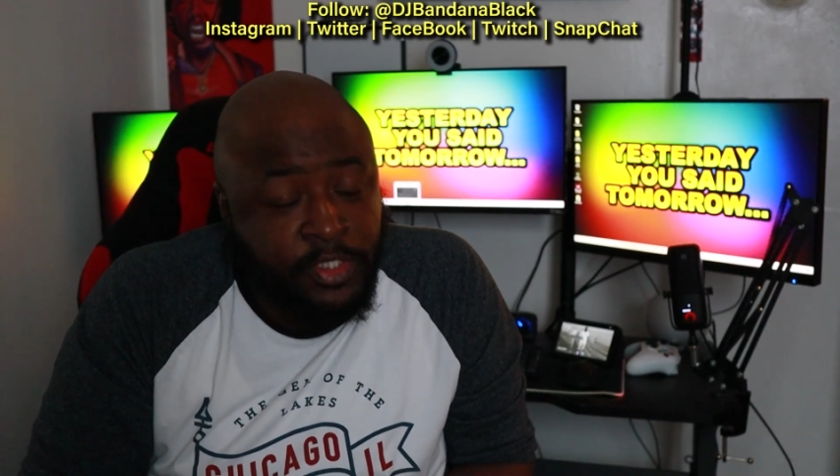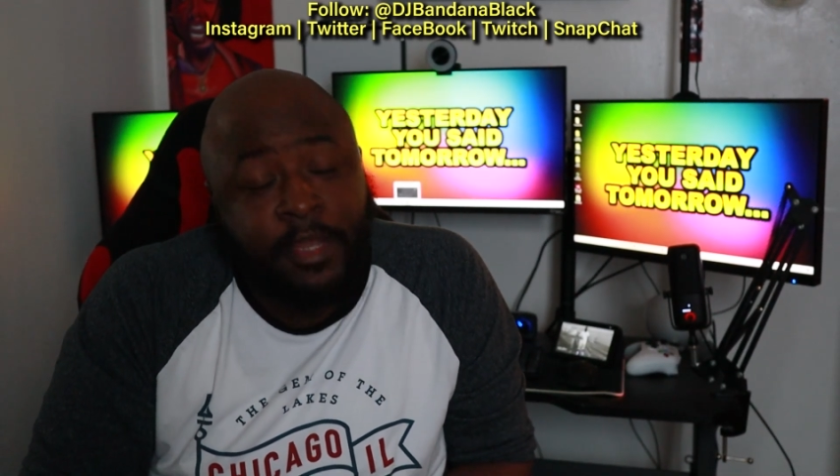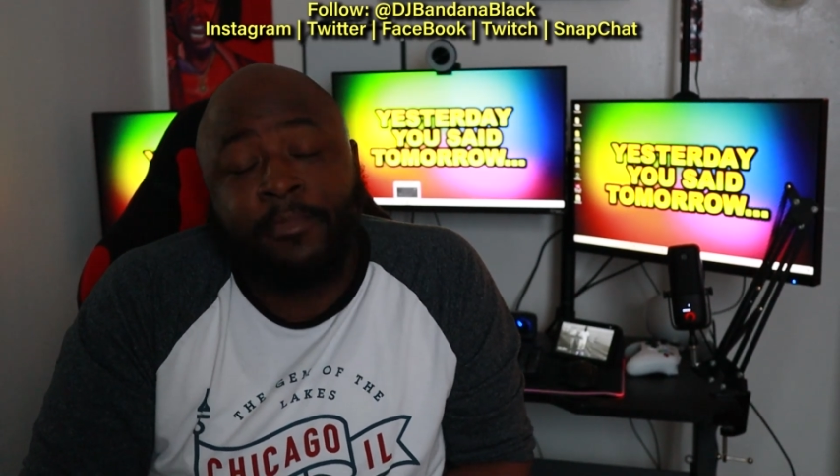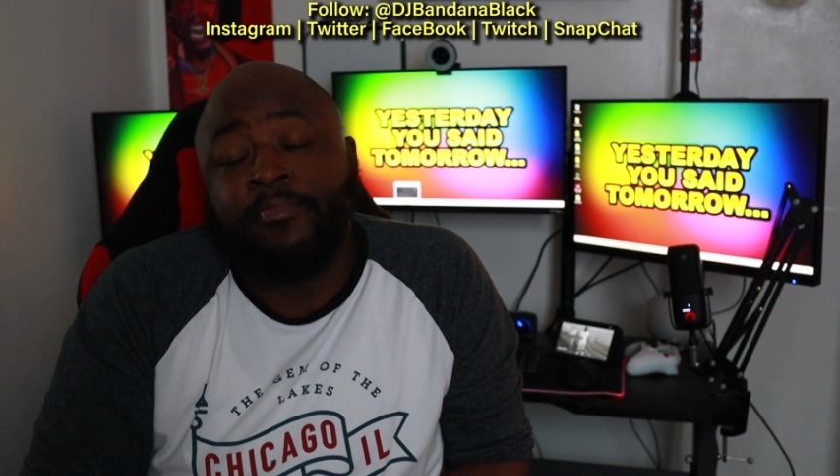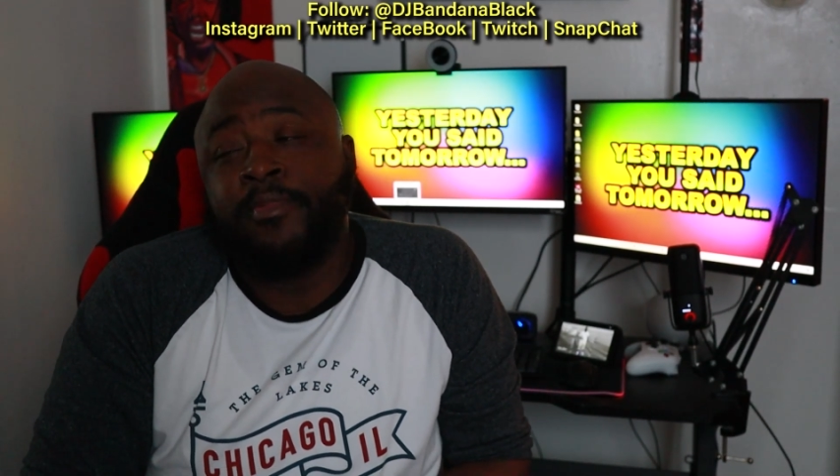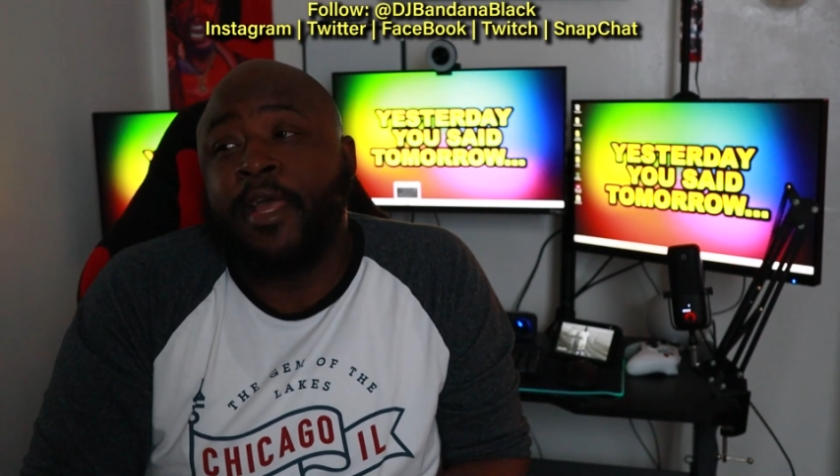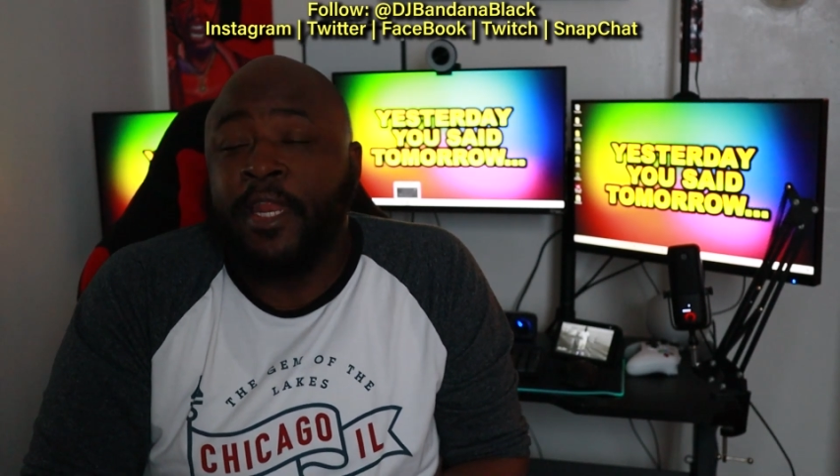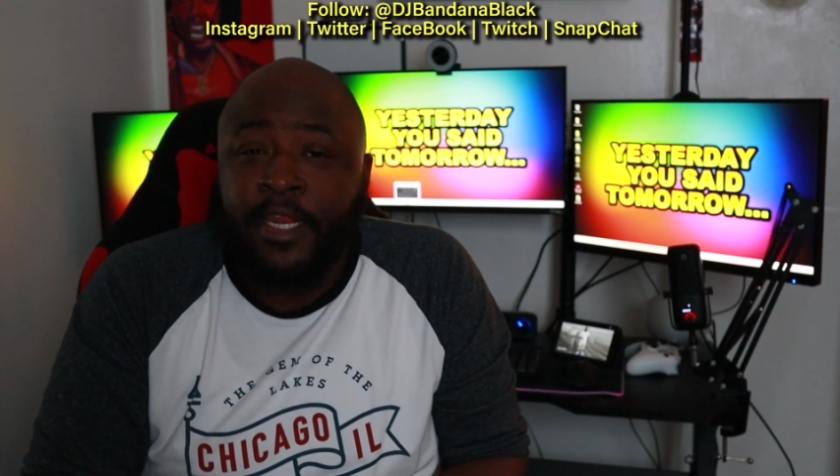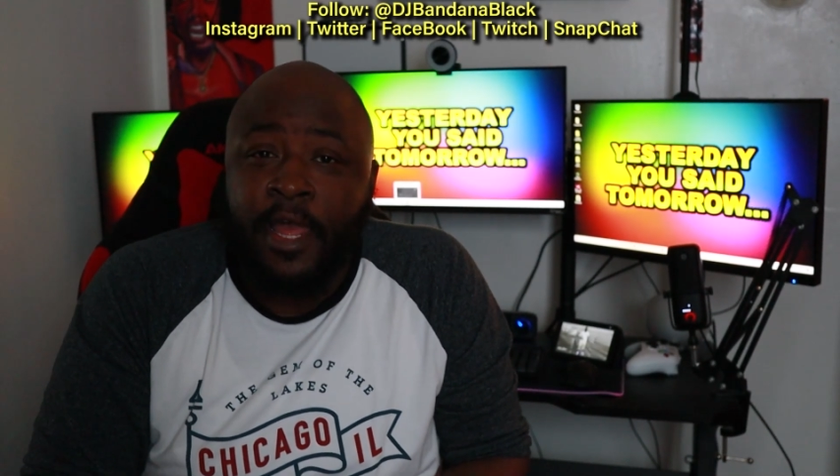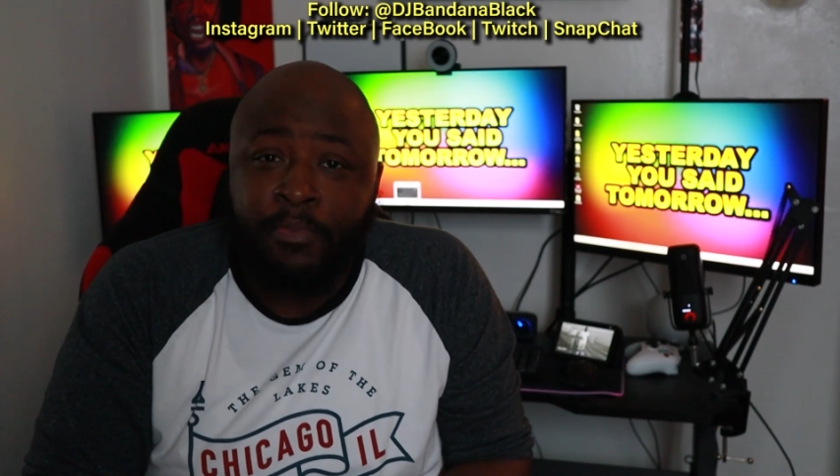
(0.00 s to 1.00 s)
which I'm
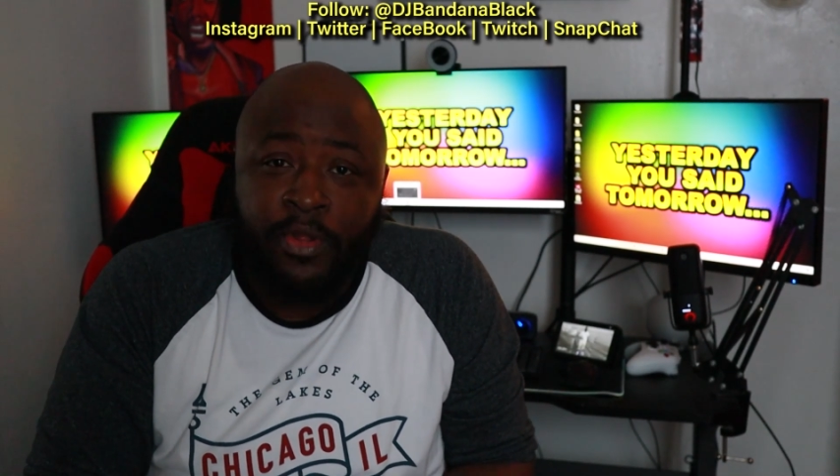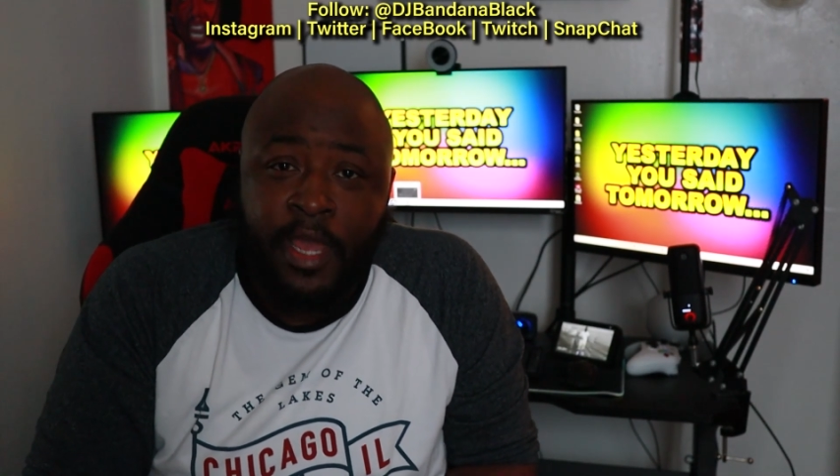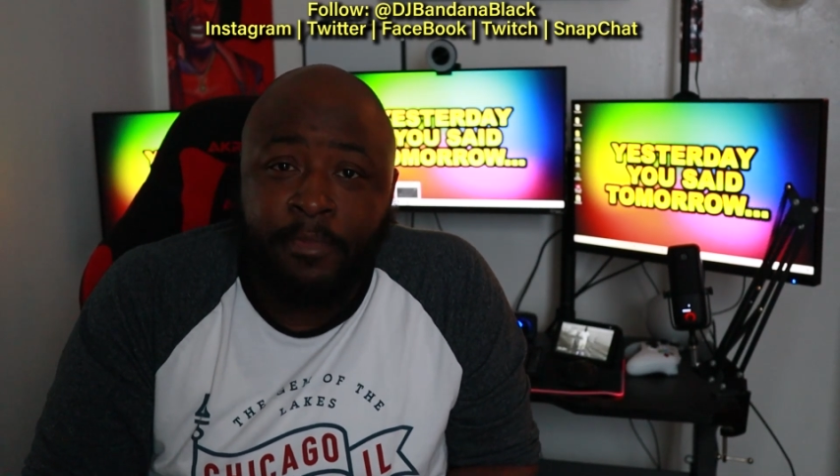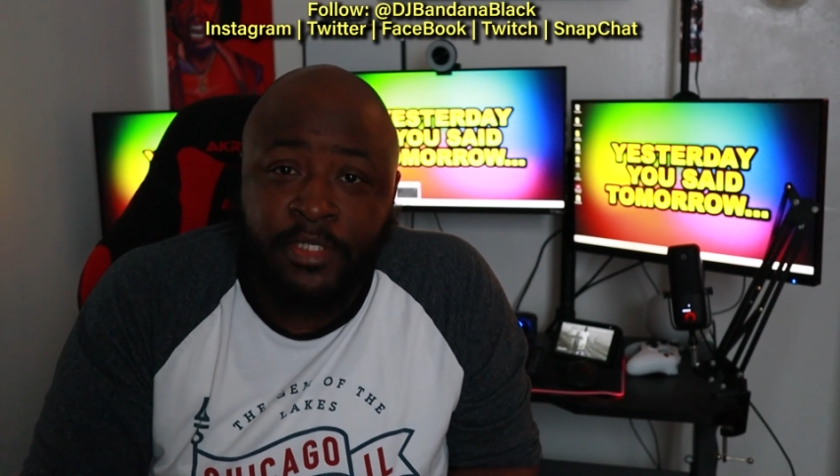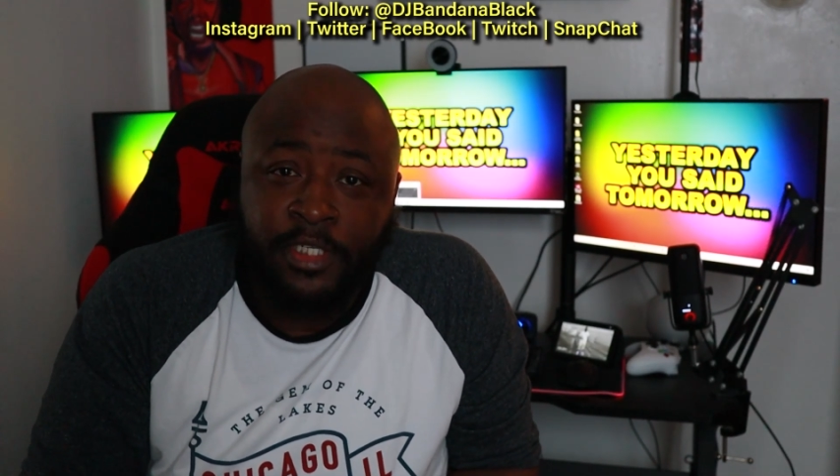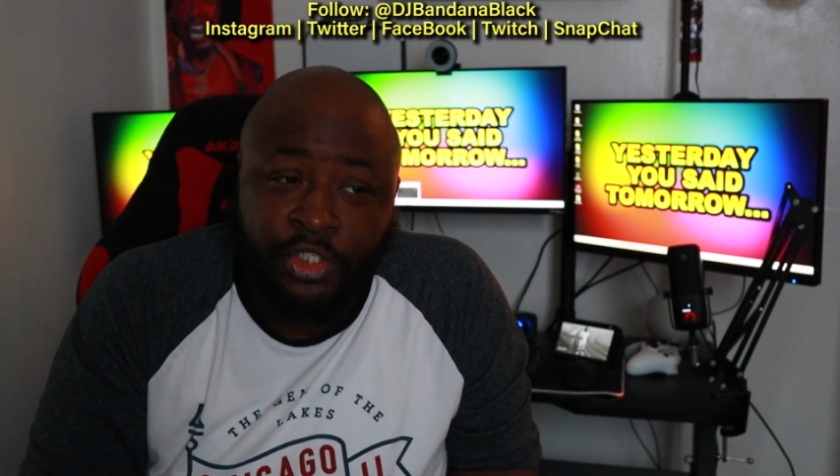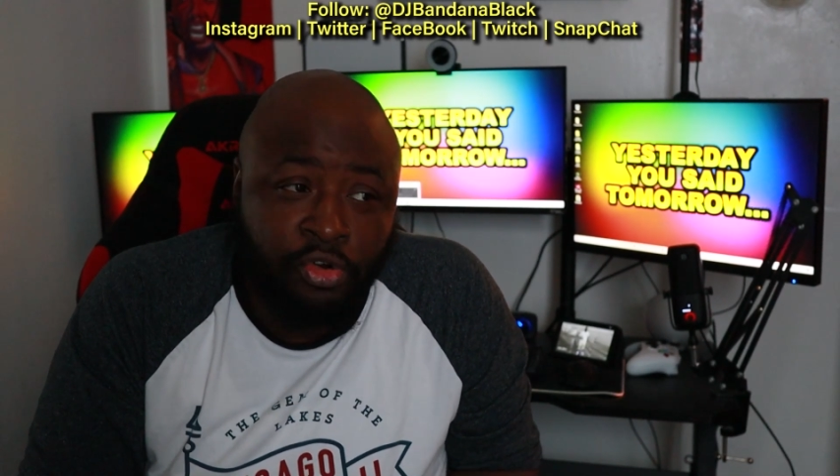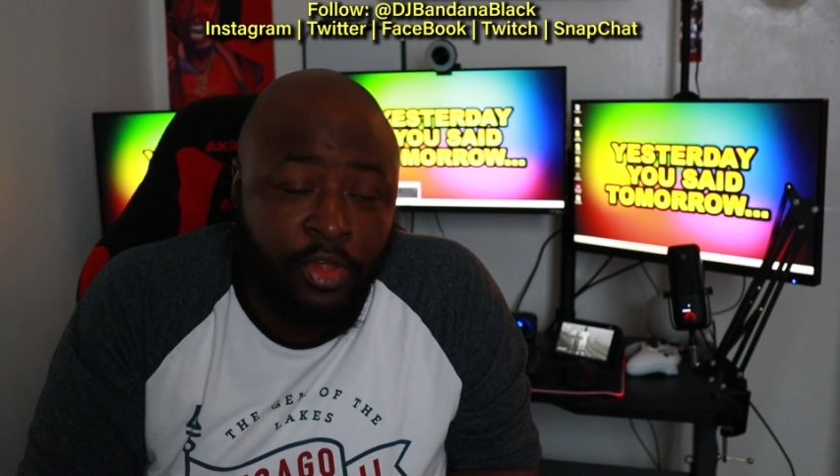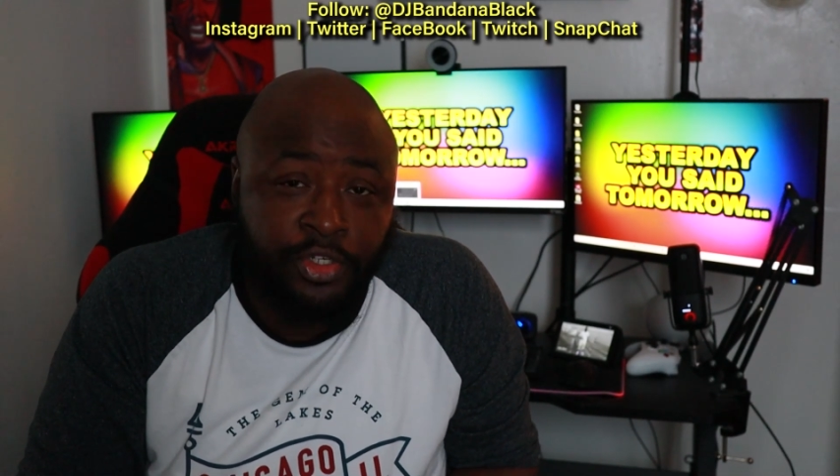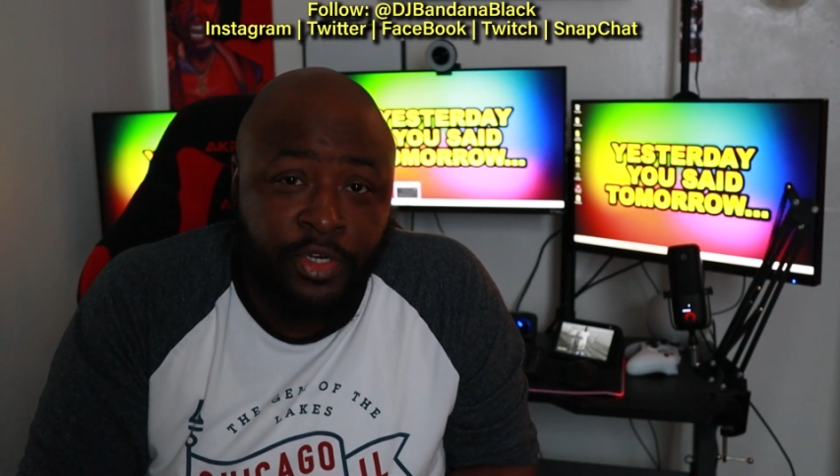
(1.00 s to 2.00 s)
99.9% sure